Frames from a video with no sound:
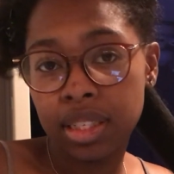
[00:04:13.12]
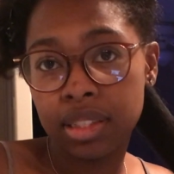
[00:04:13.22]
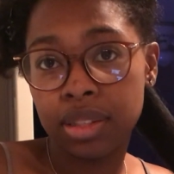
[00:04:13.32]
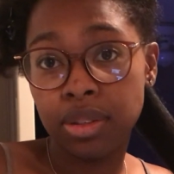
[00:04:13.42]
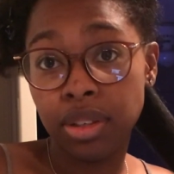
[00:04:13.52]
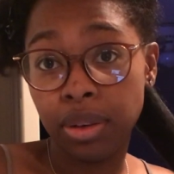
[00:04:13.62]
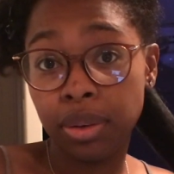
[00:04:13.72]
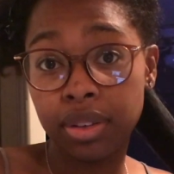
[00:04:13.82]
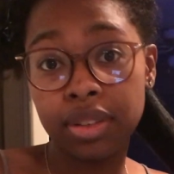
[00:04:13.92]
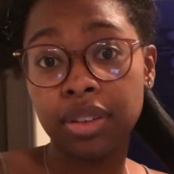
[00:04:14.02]
is no
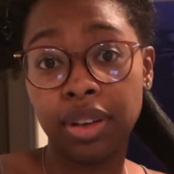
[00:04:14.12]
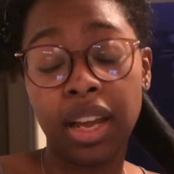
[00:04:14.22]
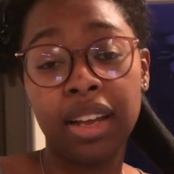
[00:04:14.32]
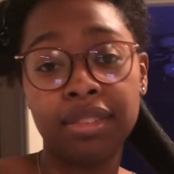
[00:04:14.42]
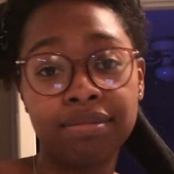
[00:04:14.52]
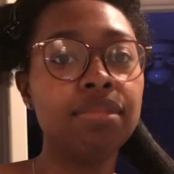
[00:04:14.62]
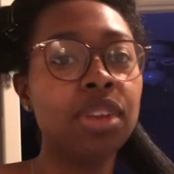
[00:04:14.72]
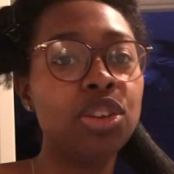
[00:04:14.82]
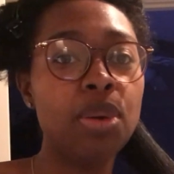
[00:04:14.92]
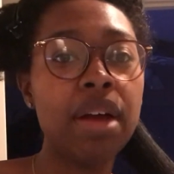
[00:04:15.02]
joke, okay?
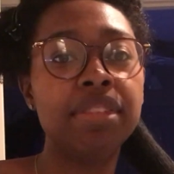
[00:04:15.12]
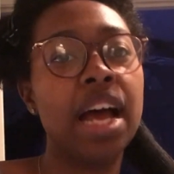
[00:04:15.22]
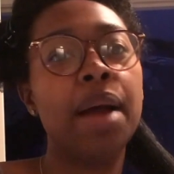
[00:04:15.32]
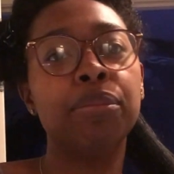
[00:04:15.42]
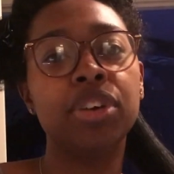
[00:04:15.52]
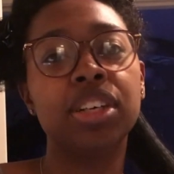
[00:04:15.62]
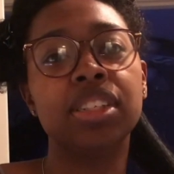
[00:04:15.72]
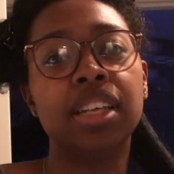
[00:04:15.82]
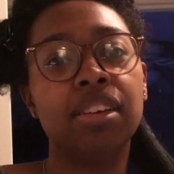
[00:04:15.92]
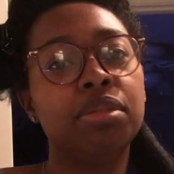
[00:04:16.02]
You have time for
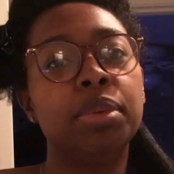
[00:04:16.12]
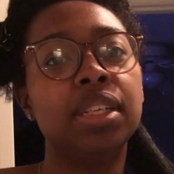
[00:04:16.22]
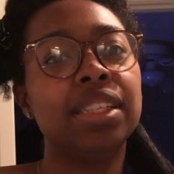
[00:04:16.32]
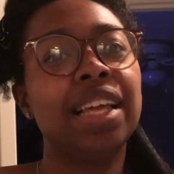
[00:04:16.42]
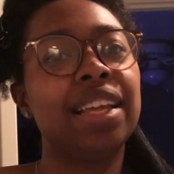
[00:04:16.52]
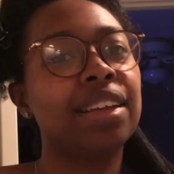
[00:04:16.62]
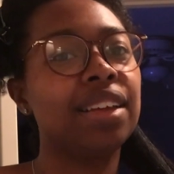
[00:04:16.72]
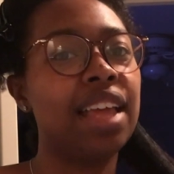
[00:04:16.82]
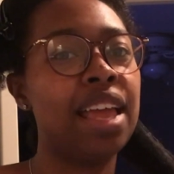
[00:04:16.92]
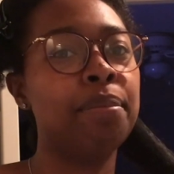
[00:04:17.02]
yourself, but it's like
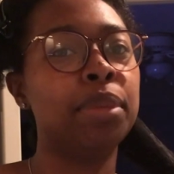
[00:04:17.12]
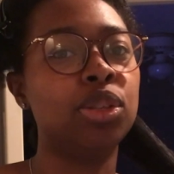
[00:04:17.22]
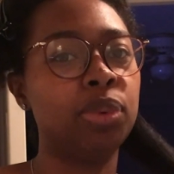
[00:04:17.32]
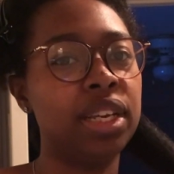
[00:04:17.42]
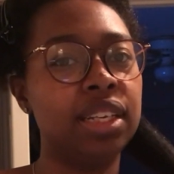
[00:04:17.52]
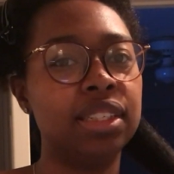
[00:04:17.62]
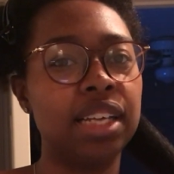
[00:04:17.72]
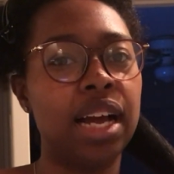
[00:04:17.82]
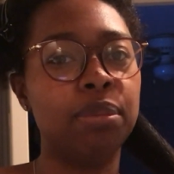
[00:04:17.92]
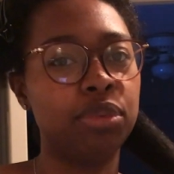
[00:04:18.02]
in between
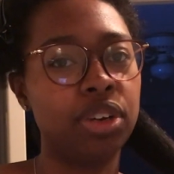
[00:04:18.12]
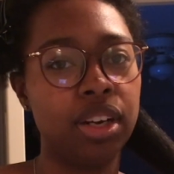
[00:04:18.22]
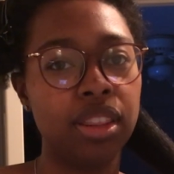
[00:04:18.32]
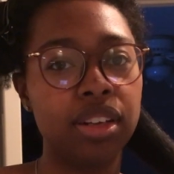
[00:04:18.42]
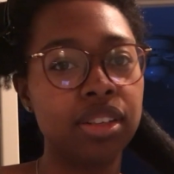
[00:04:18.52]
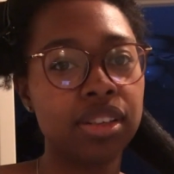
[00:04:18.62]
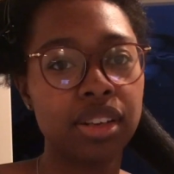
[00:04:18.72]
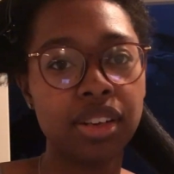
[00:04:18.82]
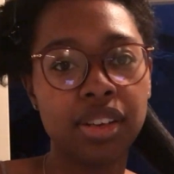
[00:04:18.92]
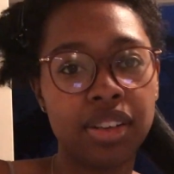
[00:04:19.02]
time for others.
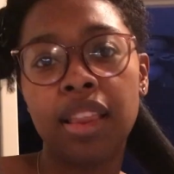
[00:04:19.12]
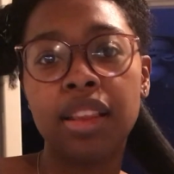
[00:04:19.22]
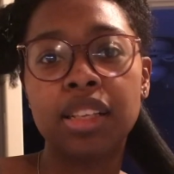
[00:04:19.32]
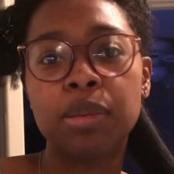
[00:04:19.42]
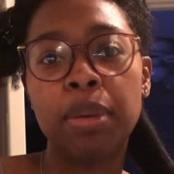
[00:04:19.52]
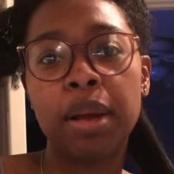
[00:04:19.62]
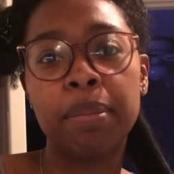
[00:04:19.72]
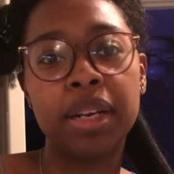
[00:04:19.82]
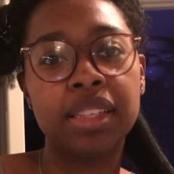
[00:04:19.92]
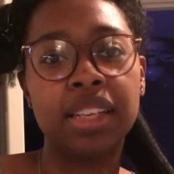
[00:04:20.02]
In the spare
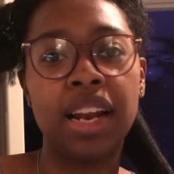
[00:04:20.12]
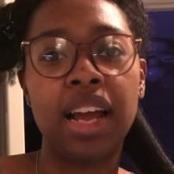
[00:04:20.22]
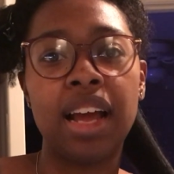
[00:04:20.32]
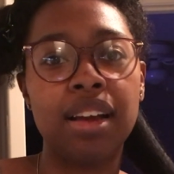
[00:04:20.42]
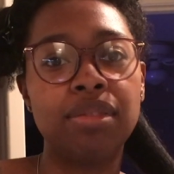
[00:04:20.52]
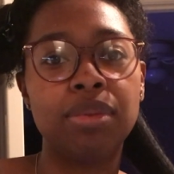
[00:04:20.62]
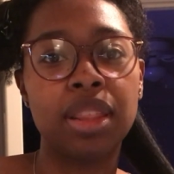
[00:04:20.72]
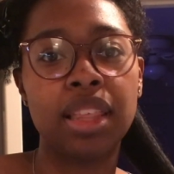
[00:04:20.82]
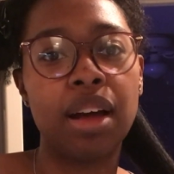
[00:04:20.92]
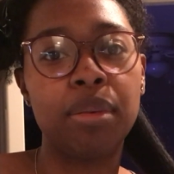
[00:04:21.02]
minutes that I have
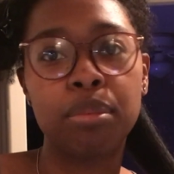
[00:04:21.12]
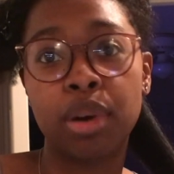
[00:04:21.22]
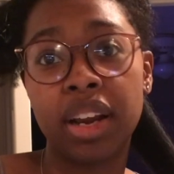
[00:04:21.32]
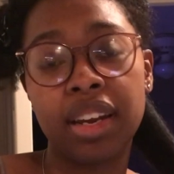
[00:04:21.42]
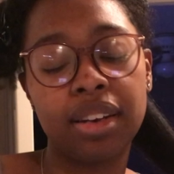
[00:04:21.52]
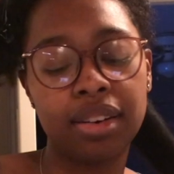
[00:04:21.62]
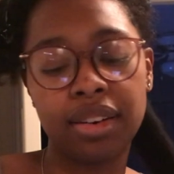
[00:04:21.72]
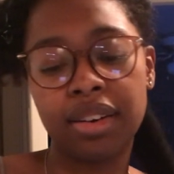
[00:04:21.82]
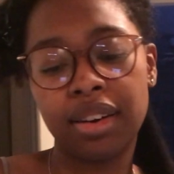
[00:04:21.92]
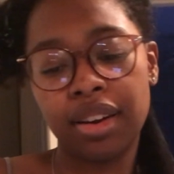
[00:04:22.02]
without braiding,